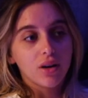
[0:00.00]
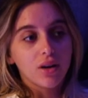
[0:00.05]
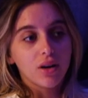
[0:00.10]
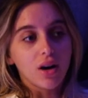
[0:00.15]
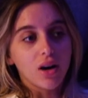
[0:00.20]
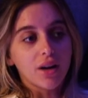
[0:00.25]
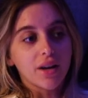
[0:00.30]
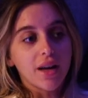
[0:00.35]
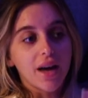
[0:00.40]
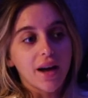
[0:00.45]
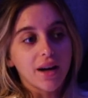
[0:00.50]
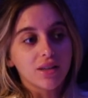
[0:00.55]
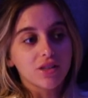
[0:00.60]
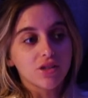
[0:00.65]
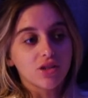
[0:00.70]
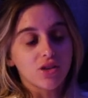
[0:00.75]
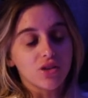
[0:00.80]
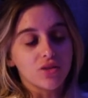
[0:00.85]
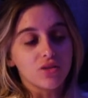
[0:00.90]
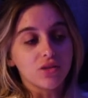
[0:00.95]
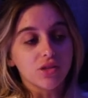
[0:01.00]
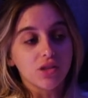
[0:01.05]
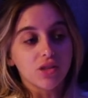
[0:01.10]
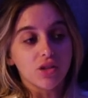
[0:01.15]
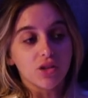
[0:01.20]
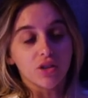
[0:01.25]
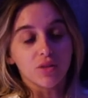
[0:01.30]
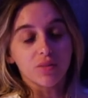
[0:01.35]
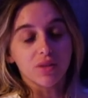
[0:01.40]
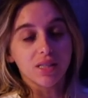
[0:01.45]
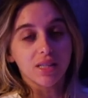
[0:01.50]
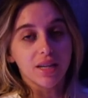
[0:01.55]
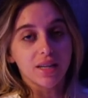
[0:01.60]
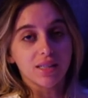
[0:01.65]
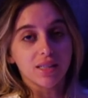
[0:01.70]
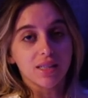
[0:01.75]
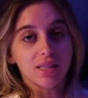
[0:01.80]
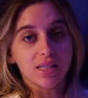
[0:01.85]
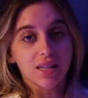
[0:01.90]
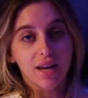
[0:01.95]
on external
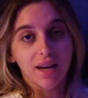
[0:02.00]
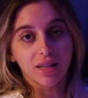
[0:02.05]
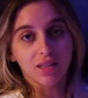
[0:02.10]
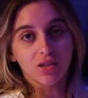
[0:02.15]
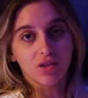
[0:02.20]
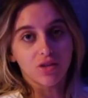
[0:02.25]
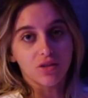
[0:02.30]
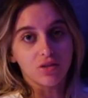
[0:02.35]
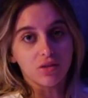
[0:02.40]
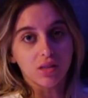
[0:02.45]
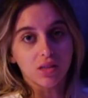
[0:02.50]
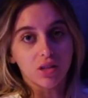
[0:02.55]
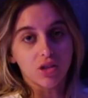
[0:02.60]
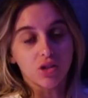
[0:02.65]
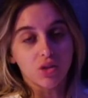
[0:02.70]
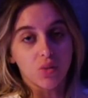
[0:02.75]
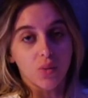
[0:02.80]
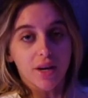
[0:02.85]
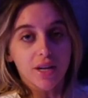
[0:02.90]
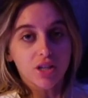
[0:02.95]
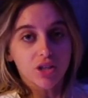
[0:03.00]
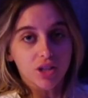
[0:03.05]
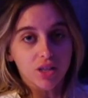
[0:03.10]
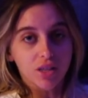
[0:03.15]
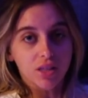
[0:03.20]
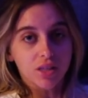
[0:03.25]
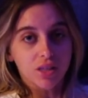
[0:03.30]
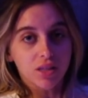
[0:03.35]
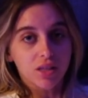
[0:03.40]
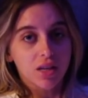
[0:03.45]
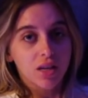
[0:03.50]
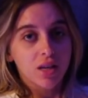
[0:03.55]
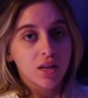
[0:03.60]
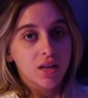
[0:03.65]
circumstances and external situations.